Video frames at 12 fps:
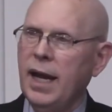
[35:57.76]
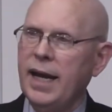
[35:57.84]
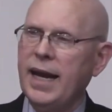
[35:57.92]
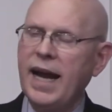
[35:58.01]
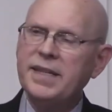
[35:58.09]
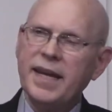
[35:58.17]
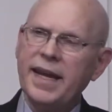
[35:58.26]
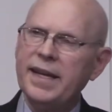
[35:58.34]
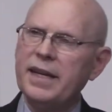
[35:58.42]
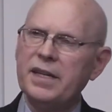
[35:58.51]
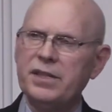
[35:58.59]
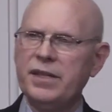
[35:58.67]
And I take
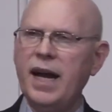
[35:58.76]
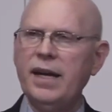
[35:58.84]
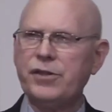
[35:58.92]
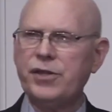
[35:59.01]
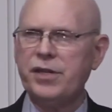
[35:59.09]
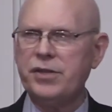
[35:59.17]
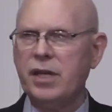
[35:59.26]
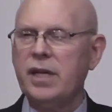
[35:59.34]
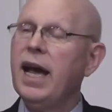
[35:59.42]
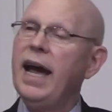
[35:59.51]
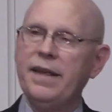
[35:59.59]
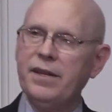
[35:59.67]
it it's not just
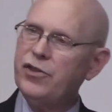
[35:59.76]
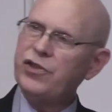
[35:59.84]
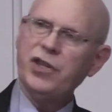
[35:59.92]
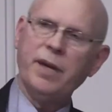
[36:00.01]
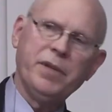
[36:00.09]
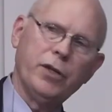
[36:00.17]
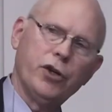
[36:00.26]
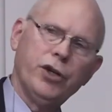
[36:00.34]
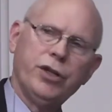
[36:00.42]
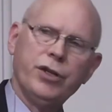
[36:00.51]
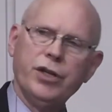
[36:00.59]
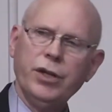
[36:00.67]
hey, this is something
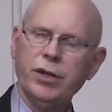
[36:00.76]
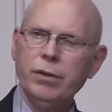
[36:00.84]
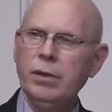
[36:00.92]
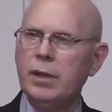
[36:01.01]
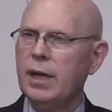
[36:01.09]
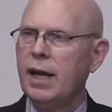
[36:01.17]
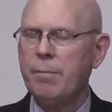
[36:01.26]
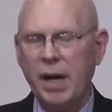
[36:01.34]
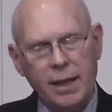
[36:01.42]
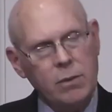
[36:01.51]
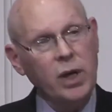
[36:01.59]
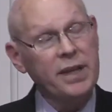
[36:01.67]
good to do. And
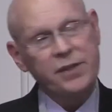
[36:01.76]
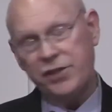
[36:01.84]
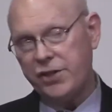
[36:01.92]
by the way, this